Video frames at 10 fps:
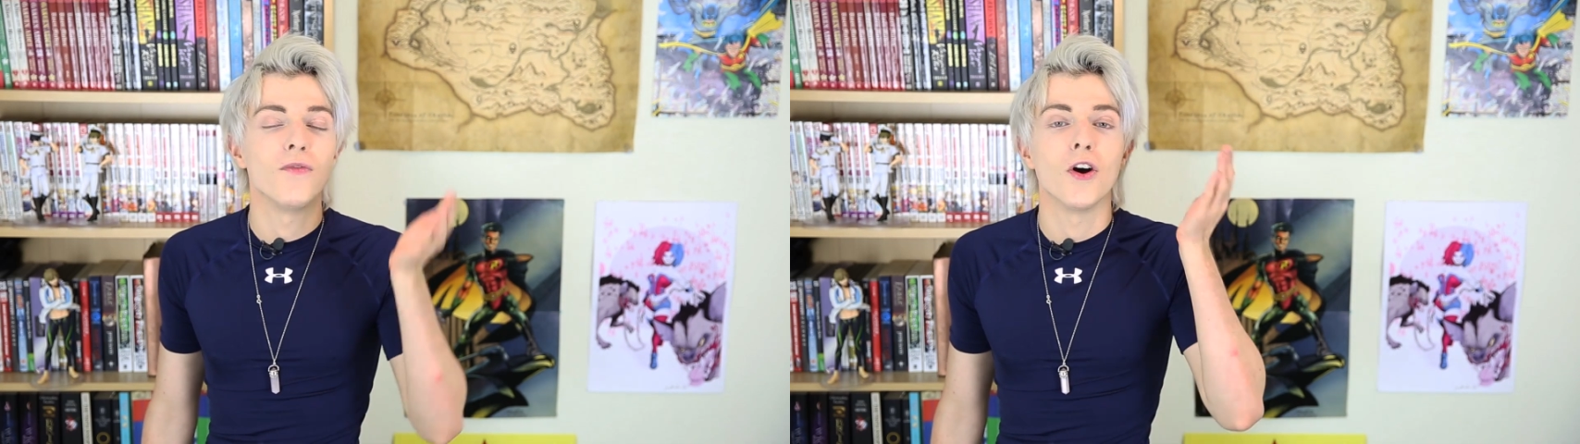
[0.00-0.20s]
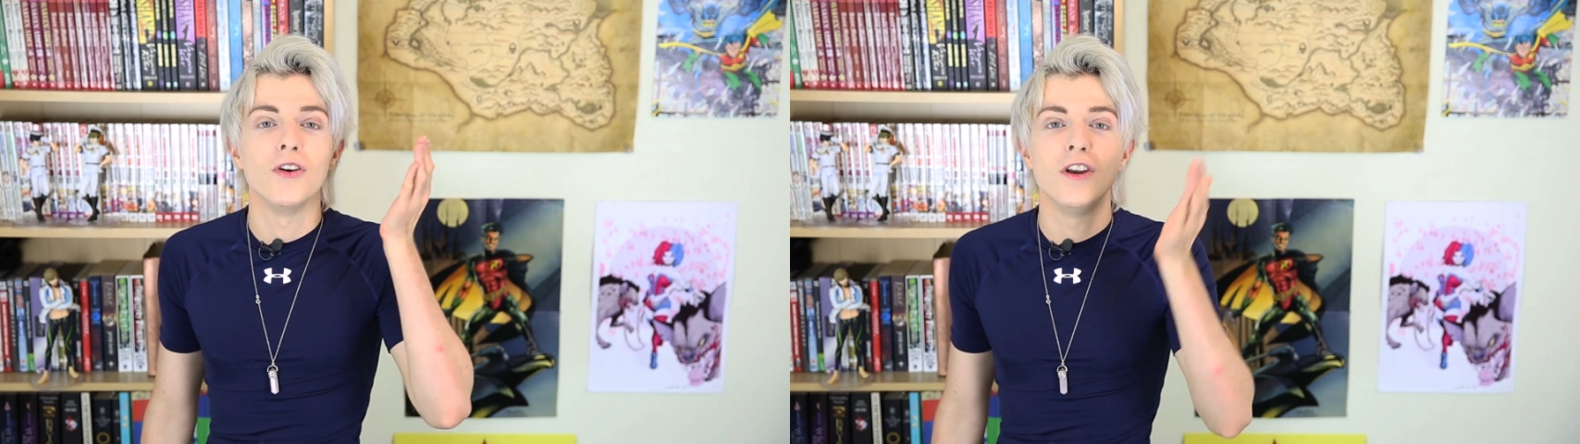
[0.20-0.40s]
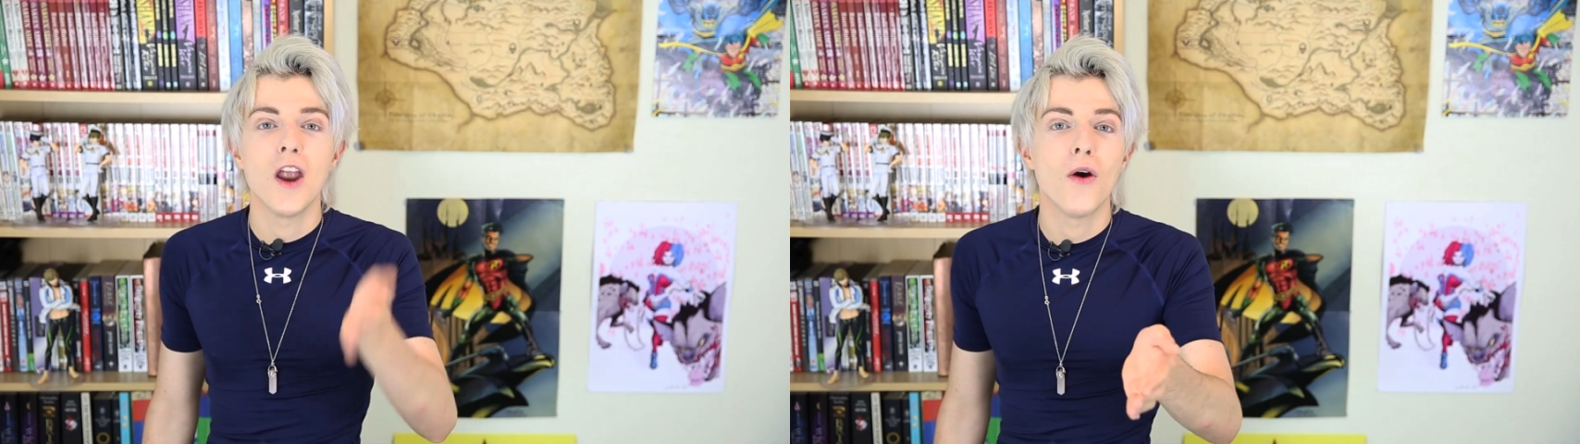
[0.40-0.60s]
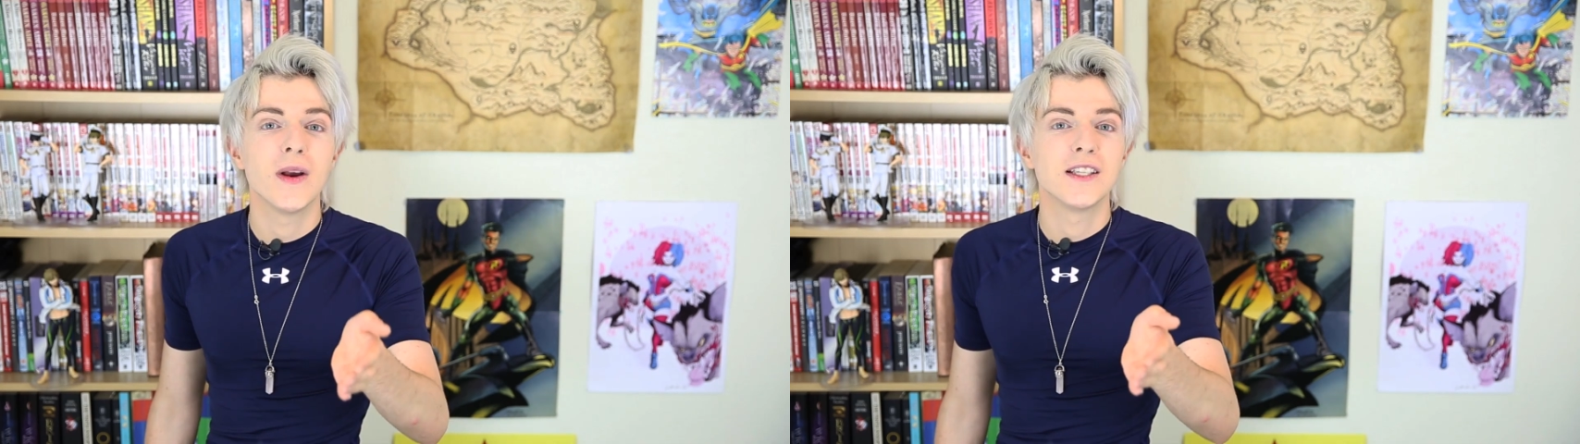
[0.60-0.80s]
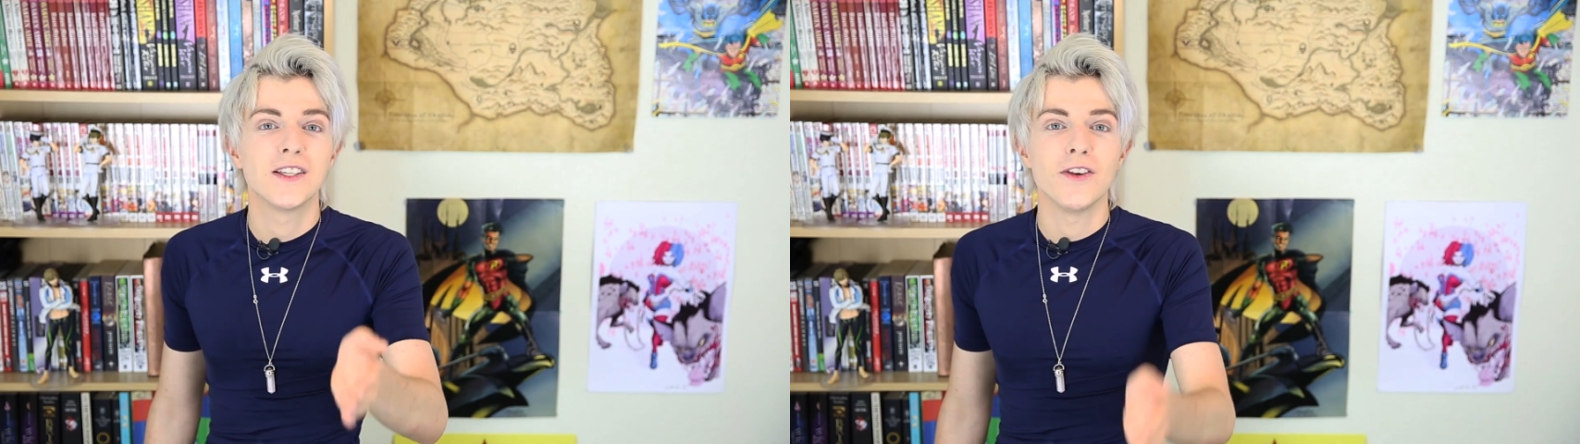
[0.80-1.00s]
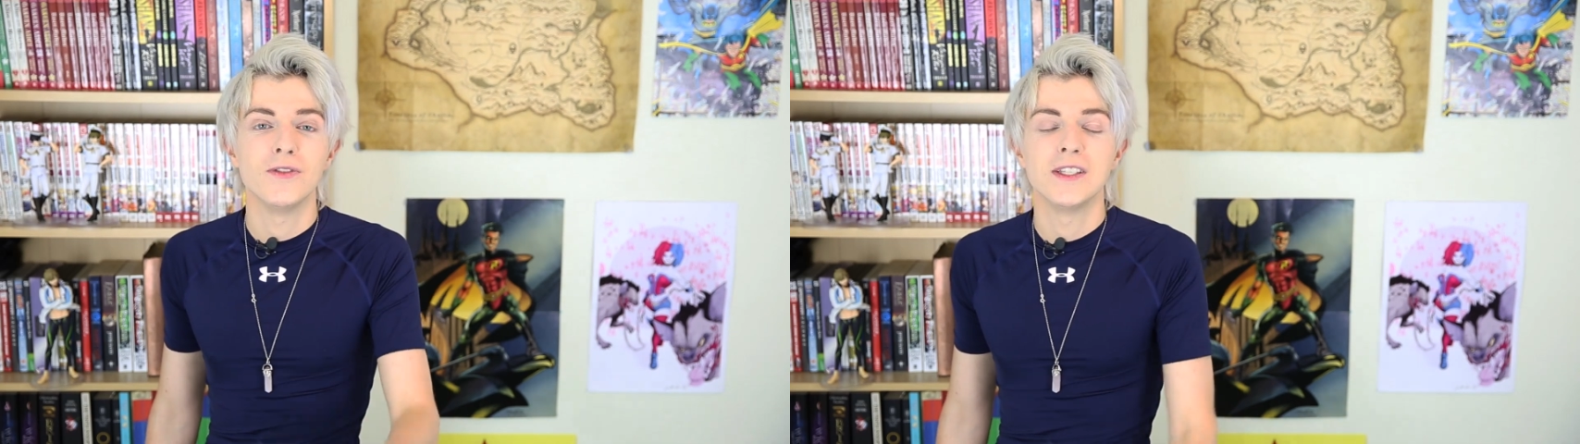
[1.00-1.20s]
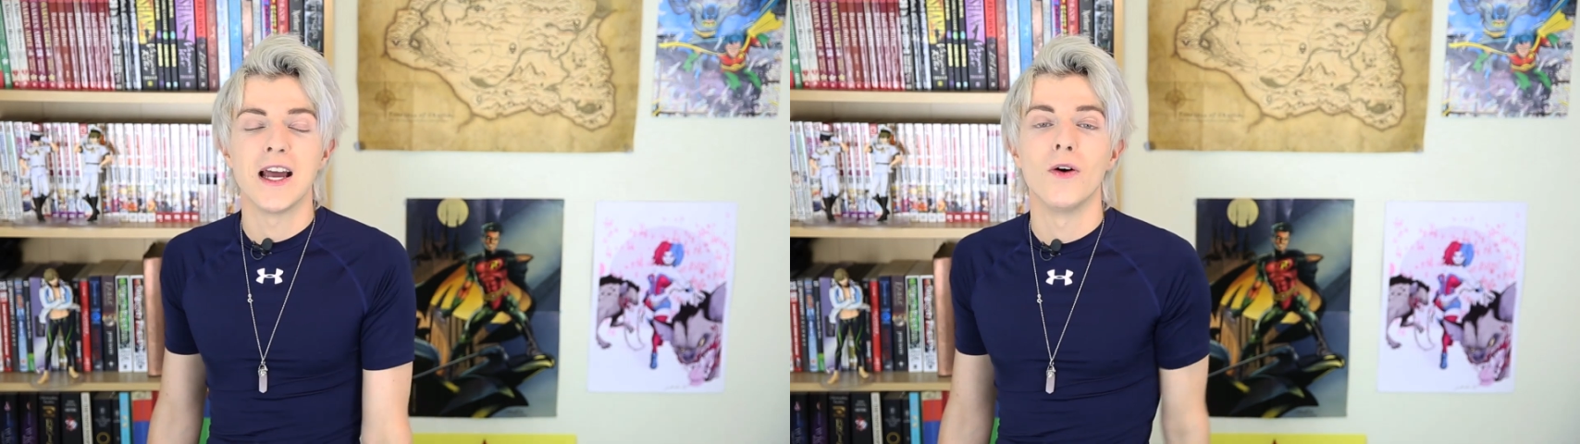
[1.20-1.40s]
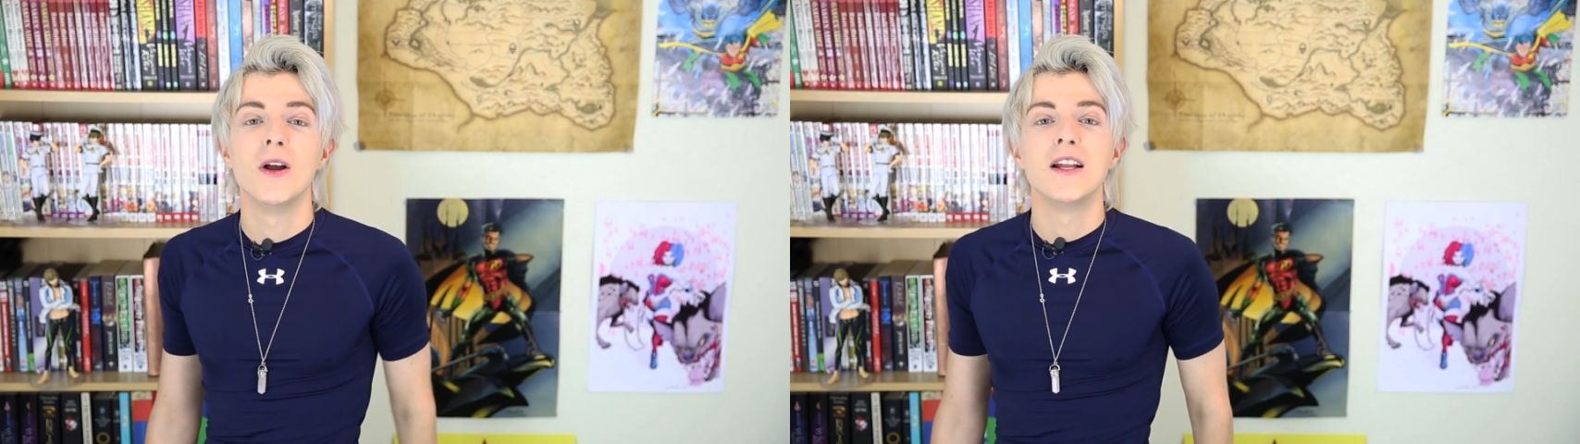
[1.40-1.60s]
You've got no excuse
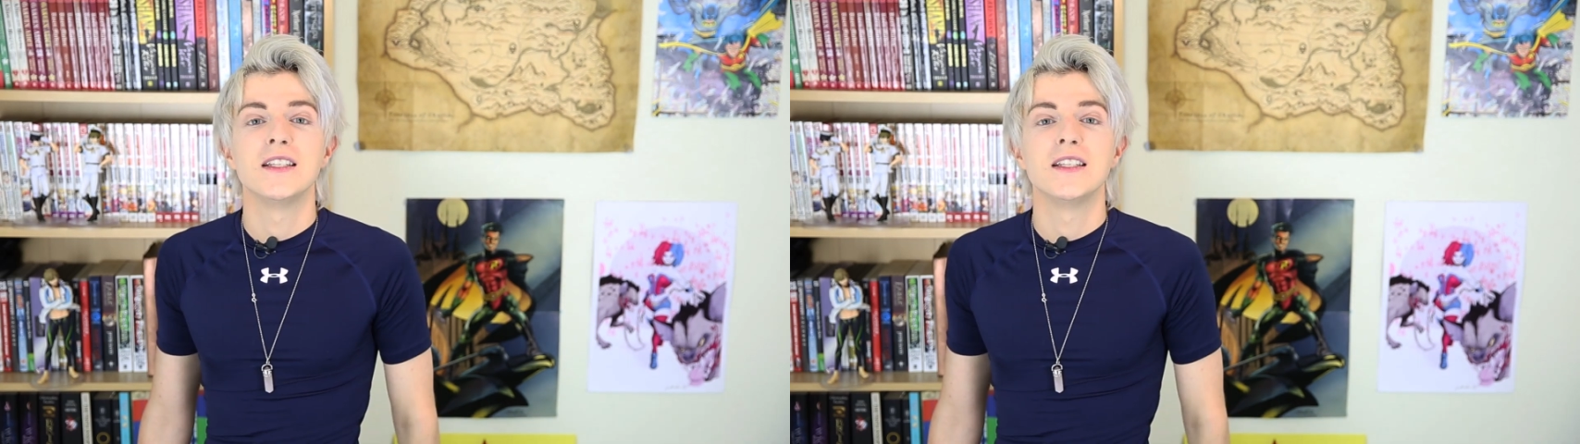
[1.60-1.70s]
now.